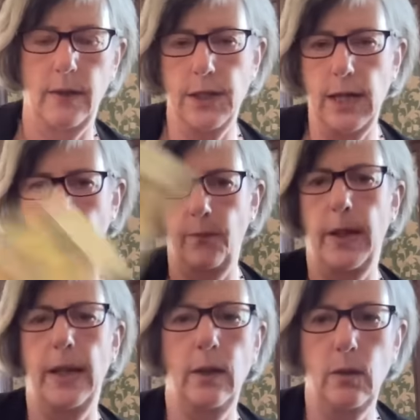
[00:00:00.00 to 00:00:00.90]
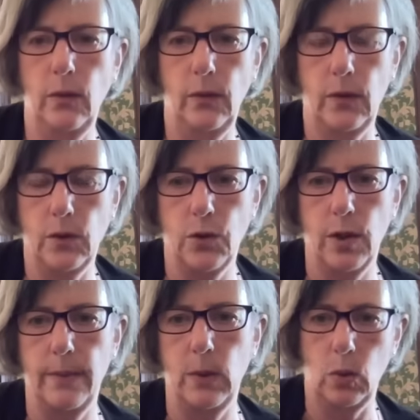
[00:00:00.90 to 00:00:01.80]
The Ten of Pentacles, the
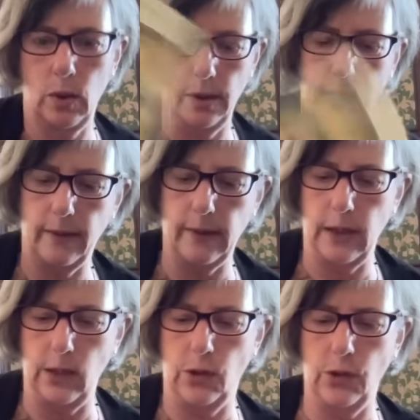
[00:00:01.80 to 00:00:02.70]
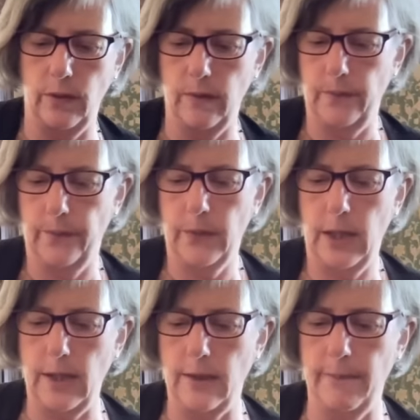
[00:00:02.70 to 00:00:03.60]
Trump organization,
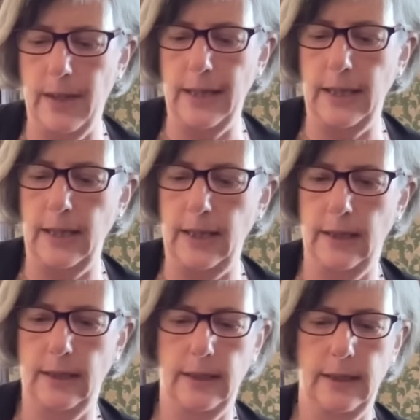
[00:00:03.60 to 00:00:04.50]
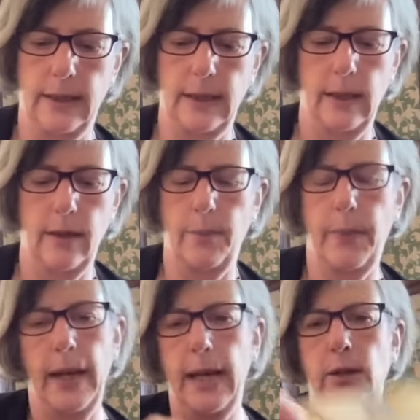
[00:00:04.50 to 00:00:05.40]
his money. The
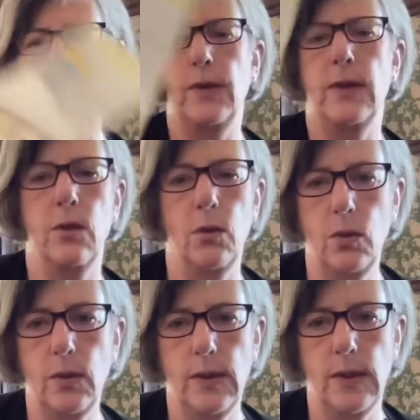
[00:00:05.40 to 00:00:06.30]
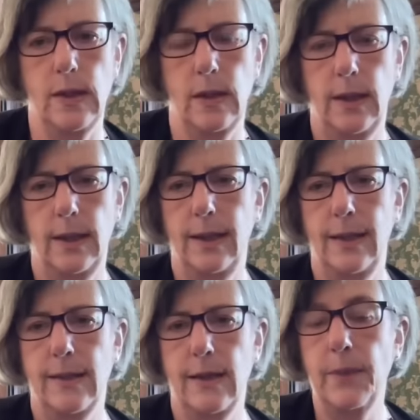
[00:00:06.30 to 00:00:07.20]
Page of Swords,
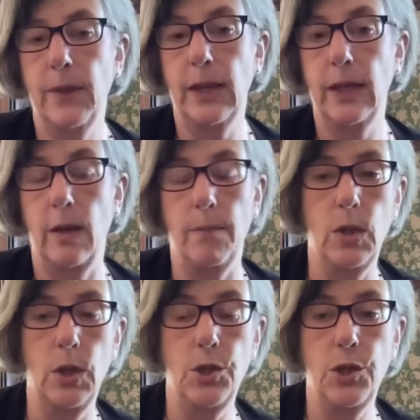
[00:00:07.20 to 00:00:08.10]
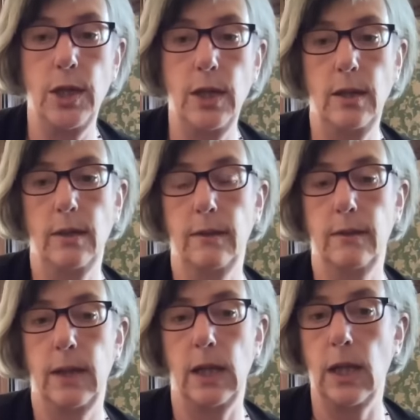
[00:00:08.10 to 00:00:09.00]
something emerging,
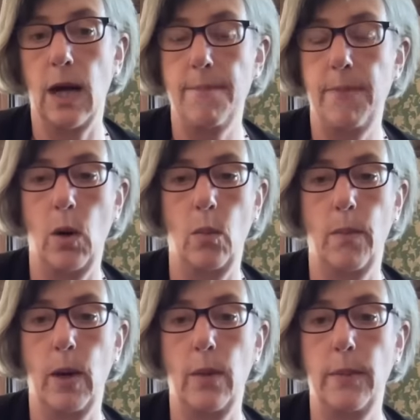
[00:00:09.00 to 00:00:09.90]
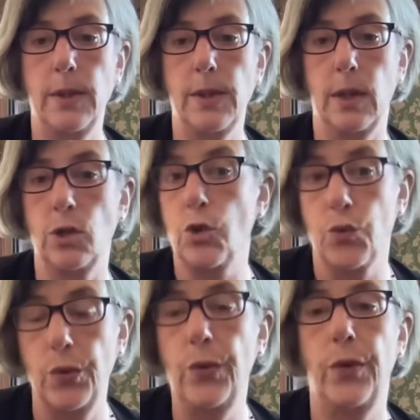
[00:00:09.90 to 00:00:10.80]
a light bulb moment, a
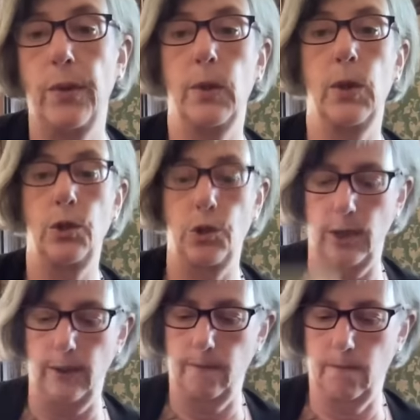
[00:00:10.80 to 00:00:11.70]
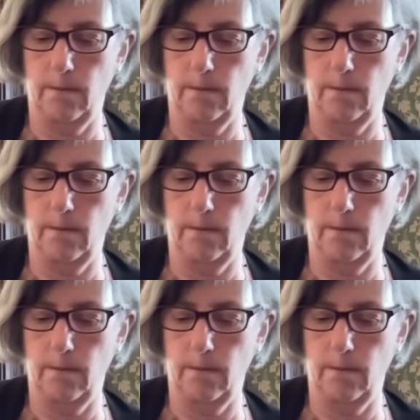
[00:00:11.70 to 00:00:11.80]
truth emerging.